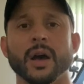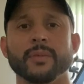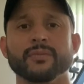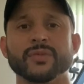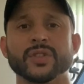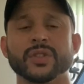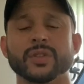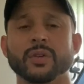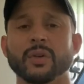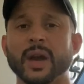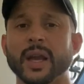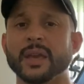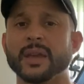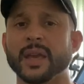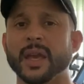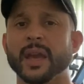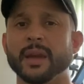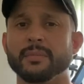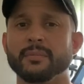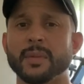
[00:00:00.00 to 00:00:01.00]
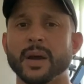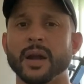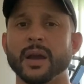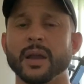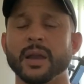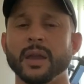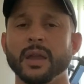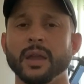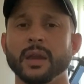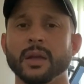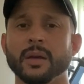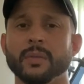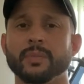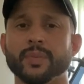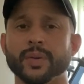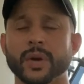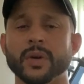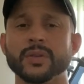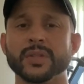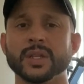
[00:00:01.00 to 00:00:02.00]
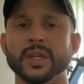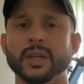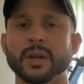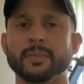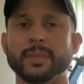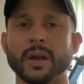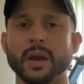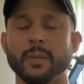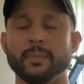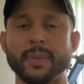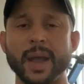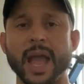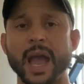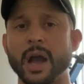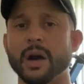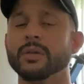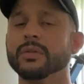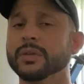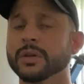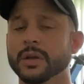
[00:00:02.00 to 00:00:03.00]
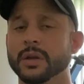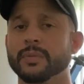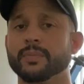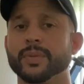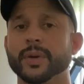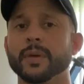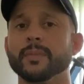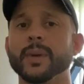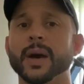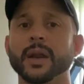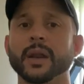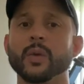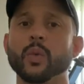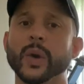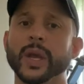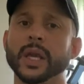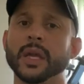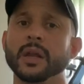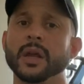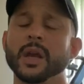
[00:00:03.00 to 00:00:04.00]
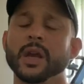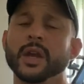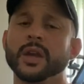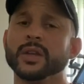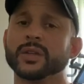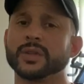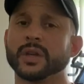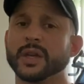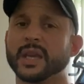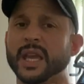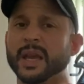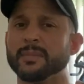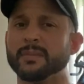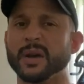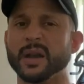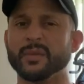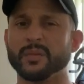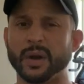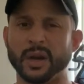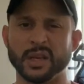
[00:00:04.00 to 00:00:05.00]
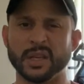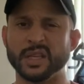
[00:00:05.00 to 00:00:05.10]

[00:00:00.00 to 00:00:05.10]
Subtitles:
So I kept my protein about 1 pound per body weight. So I kept mine very